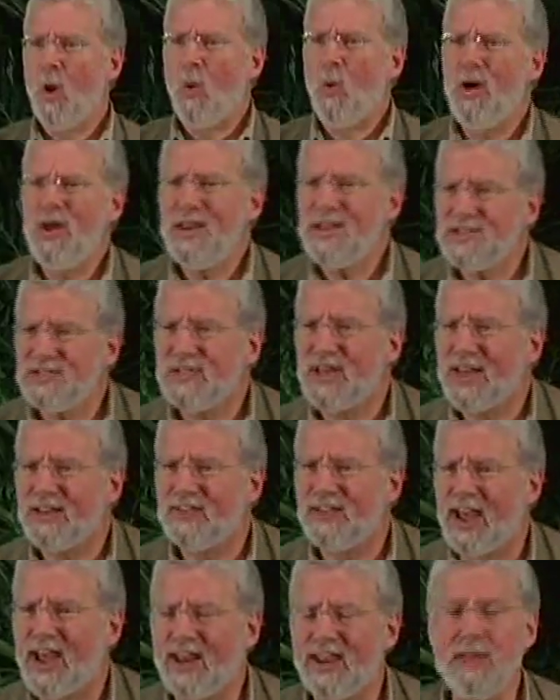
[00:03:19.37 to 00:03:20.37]
What is
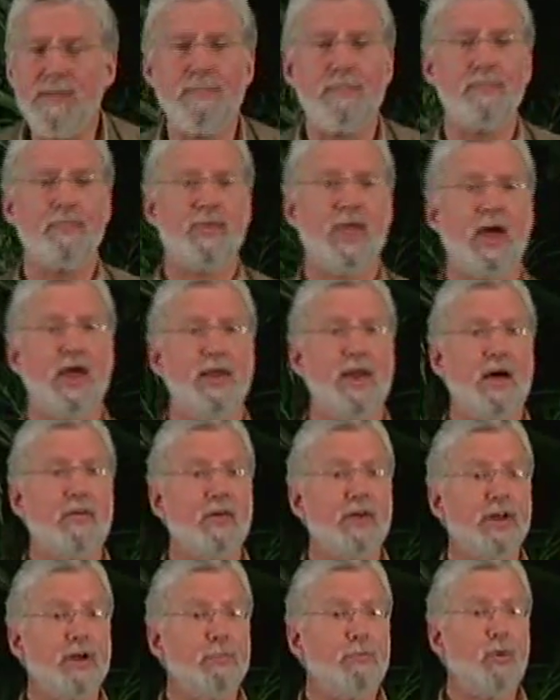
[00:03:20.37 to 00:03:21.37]
that, Daddy? Now,
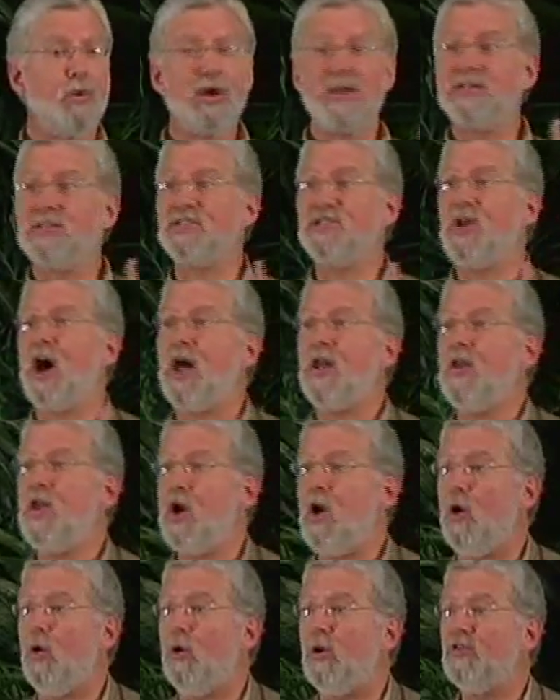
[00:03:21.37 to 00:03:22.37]
the little boy does not
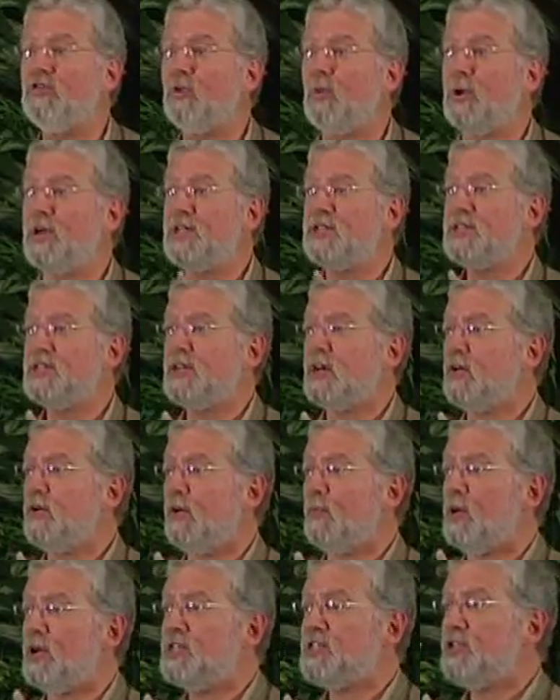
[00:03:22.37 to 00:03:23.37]
know. So what
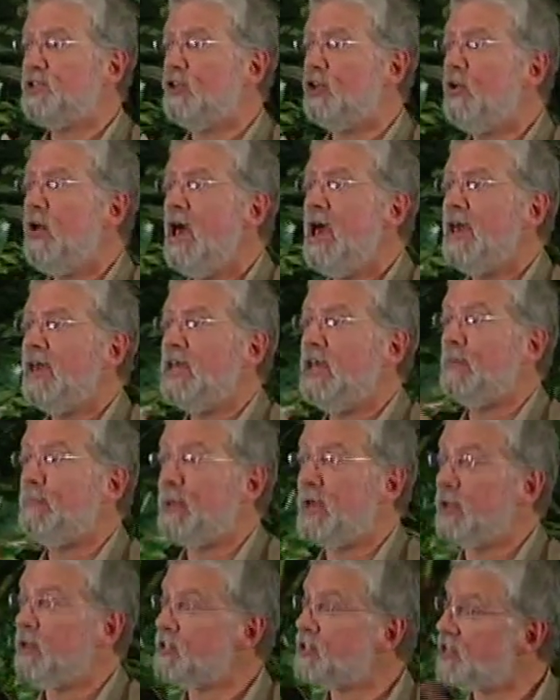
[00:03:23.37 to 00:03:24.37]
does he do? He
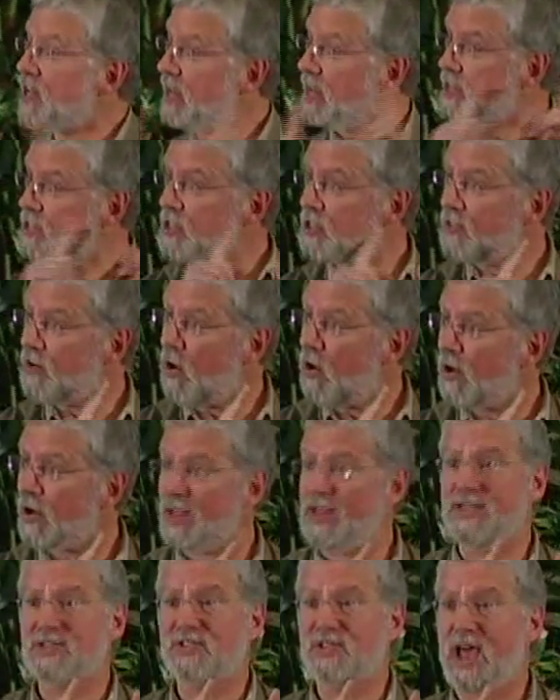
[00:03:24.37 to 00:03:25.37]
appeals to his
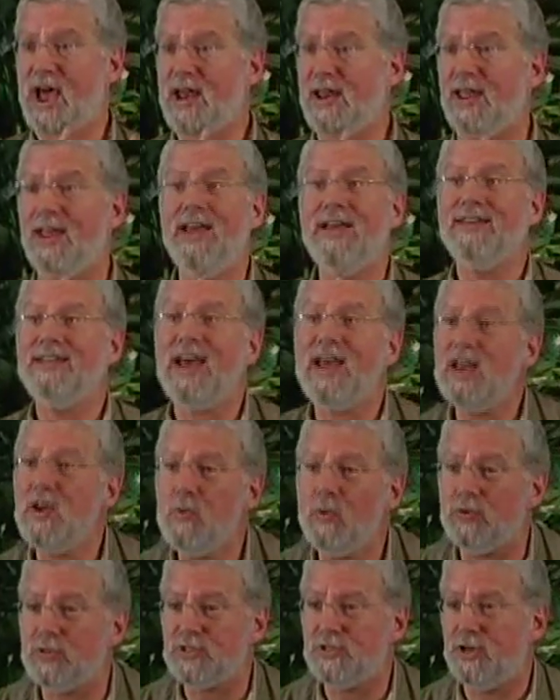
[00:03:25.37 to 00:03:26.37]
authority, his daddy. Daddy
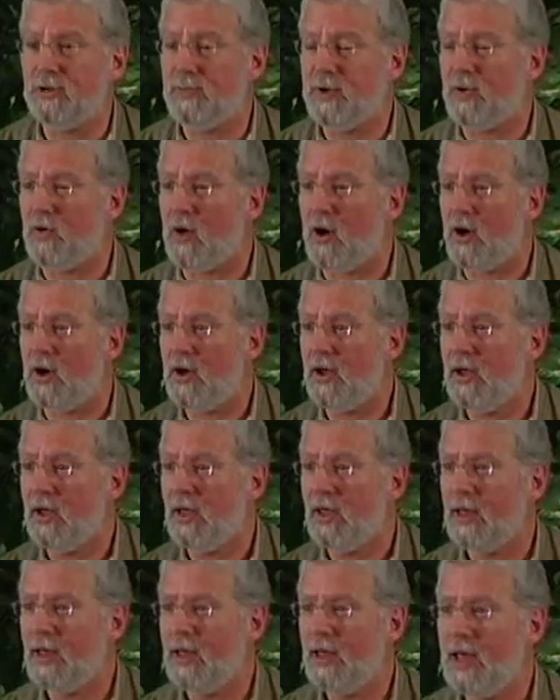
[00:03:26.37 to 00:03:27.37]
won't steer me wrong.
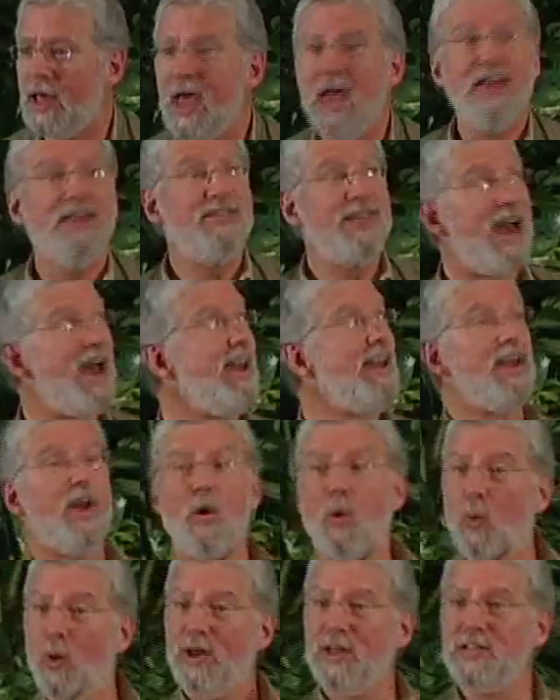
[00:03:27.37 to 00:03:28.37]
Daddy,
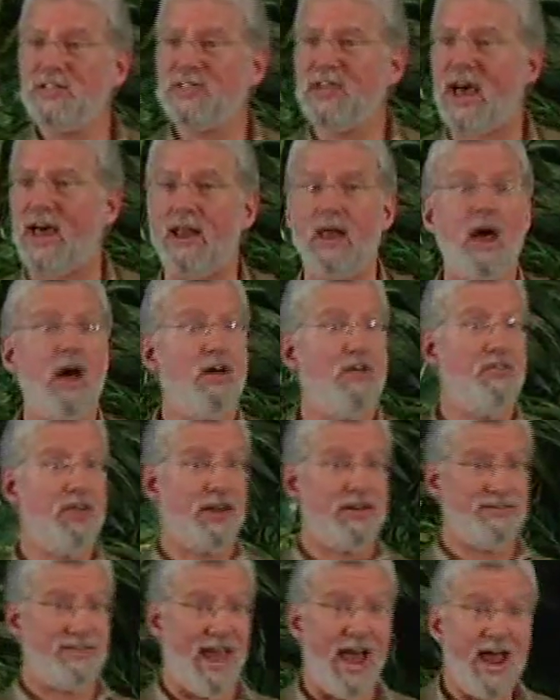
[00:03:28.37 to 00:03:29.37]
what is that?
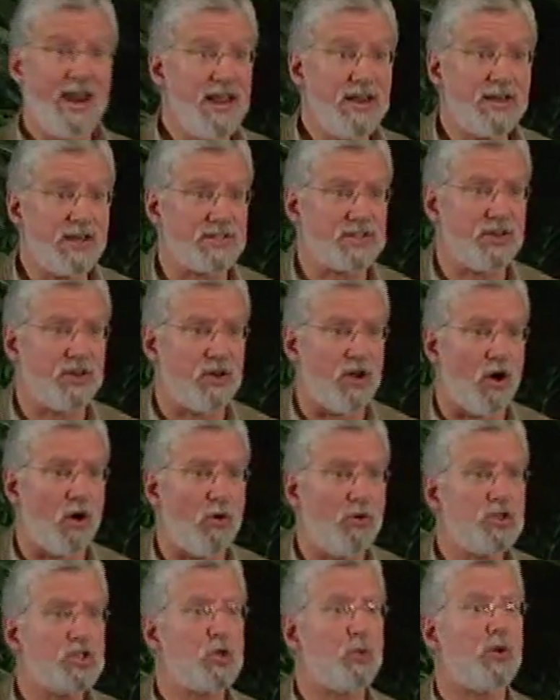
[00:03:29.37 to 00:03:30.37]
The daddy doesn't
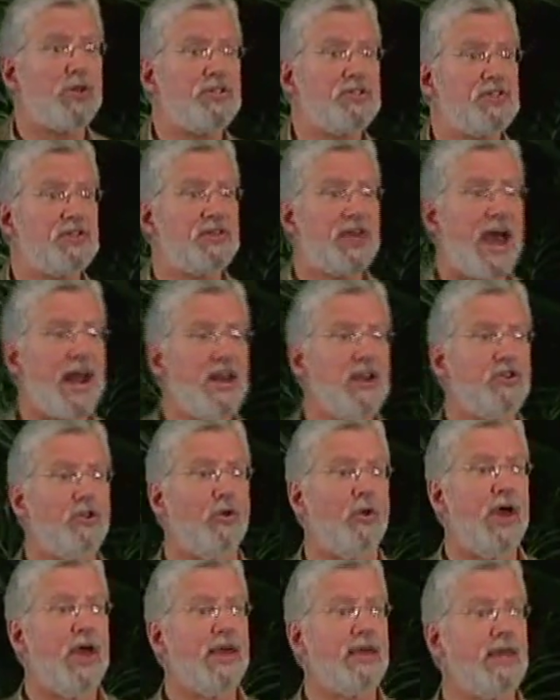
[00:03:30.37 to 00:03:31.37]
know, so what does the daddy
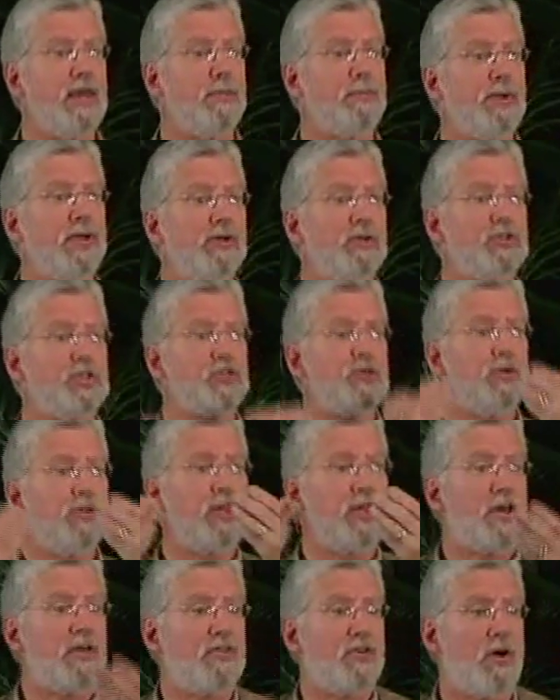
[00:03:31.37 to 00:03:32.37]
do? He appeals to
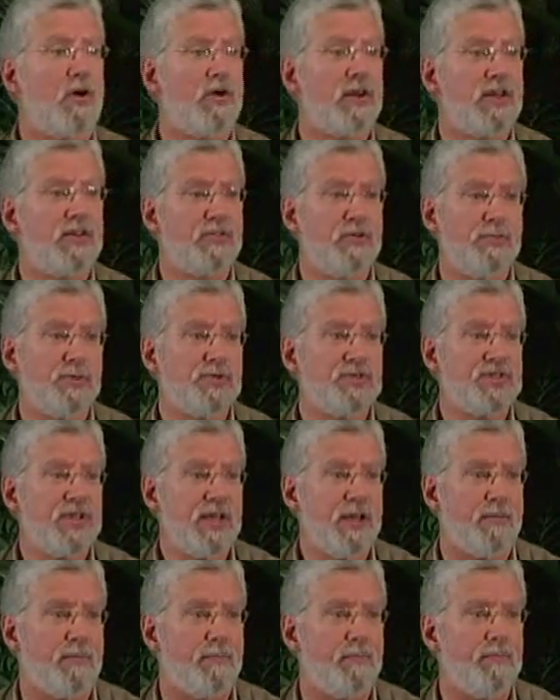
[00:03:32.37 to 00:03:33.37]
the authority of the
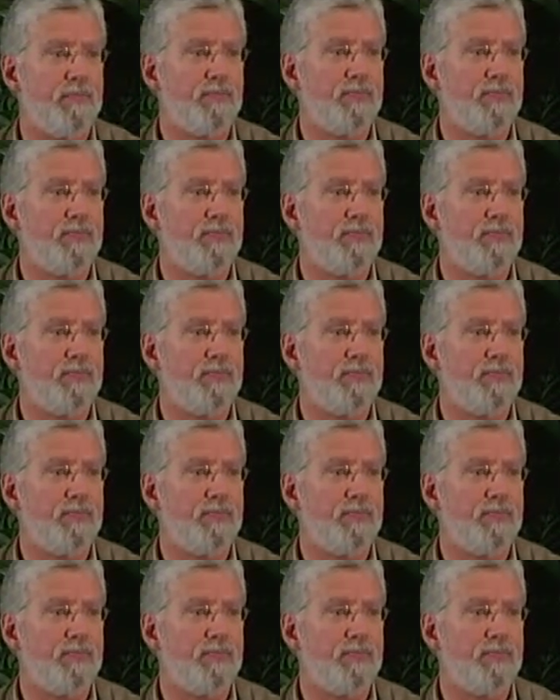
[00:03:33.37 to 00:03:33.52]
museum.